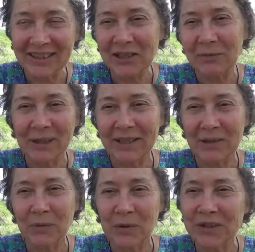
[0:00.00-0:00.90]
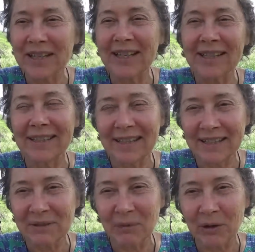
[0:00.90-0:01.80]
just because we're seeing
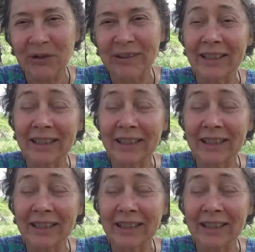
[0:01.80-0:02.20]
things more cl